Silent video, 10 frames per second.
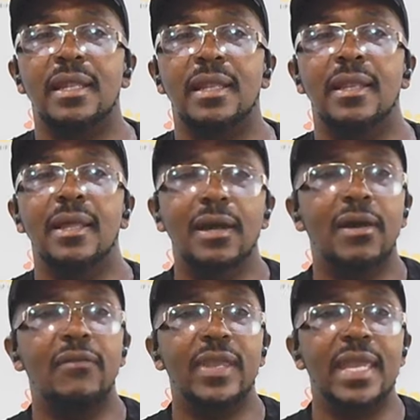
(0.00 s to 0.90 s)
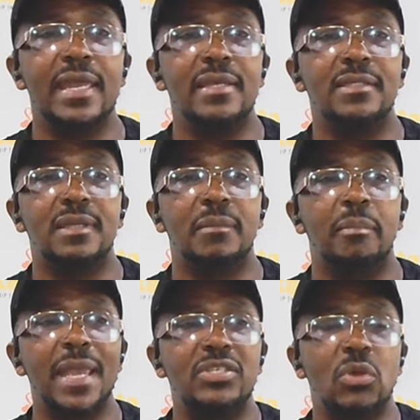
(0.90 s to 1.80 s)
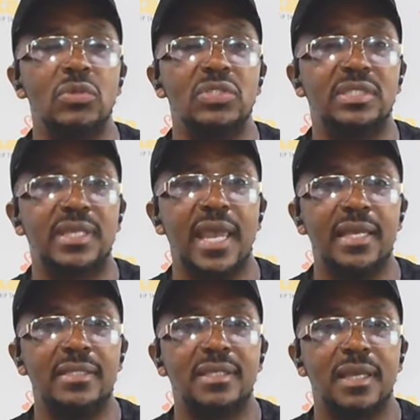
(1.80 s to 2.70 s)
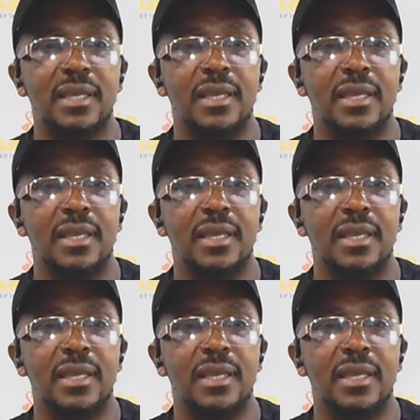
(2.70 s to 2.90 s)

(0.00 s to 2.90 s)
love is based on sex,